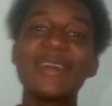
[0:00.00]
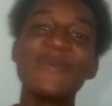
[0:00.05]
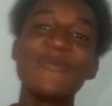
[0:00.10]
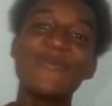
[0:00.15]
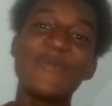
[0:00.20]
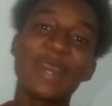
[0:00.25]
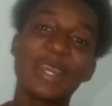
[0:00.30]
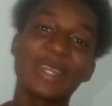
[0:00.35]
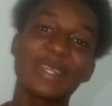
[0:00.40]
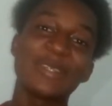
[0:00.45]

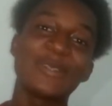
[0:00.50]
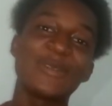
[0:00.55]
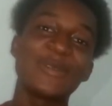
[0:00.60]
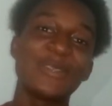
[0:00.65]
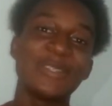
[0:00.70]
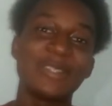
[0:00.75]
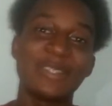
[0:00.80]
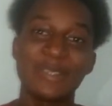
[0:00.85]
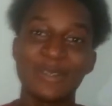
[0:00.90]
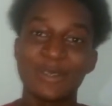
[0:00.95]
back into
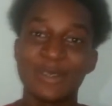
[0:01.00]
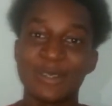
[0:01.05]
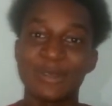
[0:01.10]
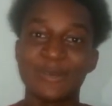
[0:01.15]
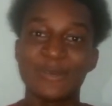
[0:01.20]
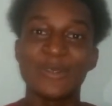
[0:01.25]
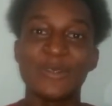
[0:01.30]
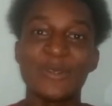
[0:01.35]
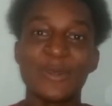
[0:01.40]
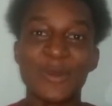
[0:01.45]
the serious
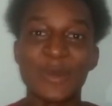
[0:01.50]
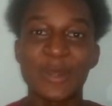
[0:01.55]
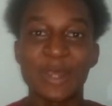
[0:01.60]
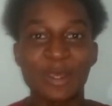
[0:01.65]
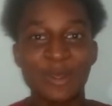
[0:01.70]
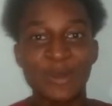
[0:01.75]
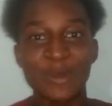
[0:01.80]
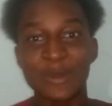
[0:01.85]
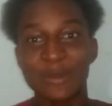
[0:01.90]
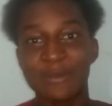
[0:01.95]
video. Okay,
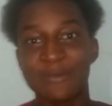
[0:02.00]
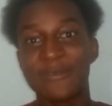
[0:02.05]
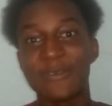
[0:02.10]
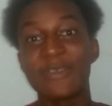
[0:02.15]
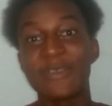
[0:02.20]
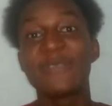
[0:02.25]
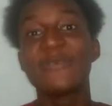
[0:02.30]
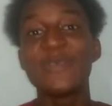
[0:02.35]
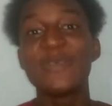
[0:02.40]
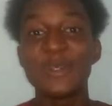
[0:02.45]
so the
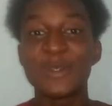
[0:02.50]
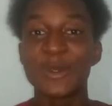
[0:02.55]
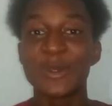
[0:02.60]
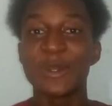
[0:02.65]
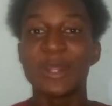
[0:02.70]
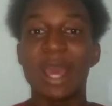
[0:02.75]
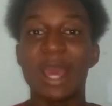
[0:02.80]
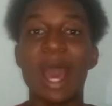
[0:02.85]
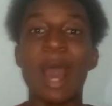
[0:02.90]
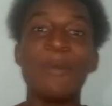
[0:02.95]
first feature
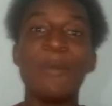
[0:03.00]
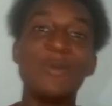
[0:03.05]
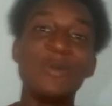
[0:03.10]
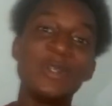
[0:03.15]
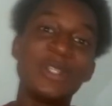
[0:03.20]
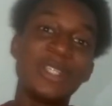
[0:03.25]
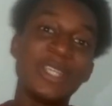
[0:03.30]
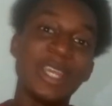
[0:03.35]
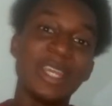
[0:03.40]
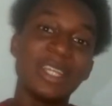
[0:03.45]
that Apple
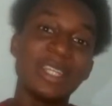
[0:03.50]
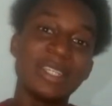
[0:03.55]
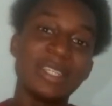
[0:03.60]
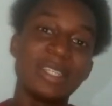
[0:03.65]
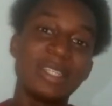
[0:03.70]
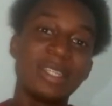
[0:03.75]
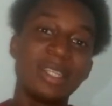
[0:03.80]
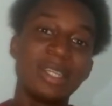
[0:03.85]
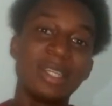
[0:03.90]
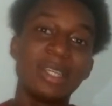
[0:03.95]

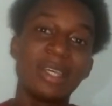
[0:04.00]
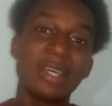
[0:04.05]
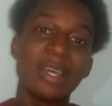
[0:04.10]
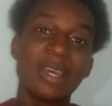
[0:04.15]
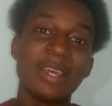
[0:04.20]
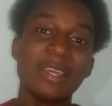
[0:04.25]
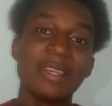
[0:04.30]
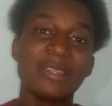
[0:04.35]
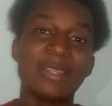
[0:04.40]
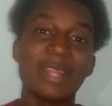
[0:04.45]
changed
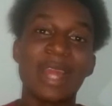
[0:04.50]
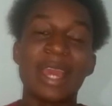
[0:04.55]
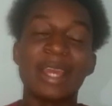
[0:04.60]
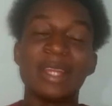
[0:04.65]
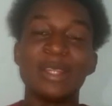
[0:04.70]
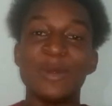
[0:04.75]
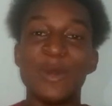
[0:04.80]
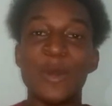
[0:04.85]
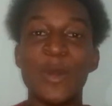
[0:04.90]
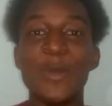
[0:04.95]
is
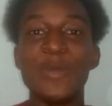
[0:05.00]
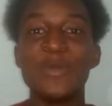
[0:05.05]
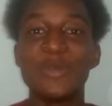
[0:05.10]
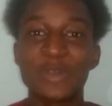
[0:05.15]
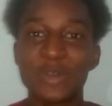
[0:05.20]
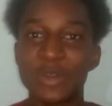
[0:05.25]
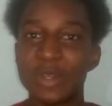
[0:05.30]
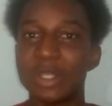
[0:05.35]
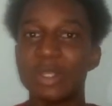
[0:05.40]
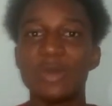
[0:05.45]
like the home
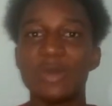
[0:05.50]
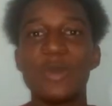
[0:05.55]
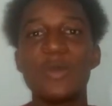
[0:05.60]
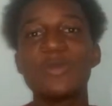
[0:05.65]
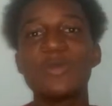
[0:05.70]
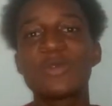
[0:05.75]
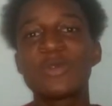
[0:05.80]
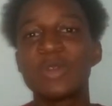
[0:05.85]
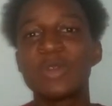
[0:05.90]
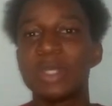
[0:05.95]
screen. The
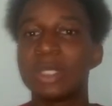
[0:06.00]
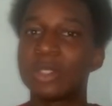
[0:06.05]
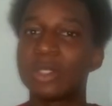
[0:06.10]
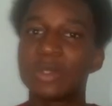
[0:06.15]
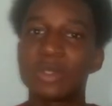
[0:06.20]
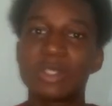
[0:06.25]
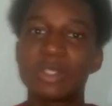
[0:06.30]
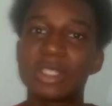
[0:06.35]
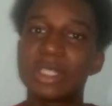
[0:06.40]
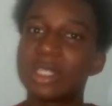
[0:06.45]
home screen
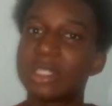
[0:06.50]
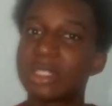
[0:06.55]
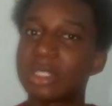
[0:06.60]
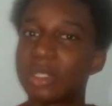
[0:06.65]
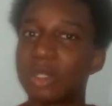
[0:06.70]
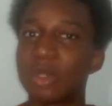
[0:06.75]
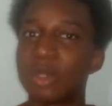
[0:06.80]
just changed a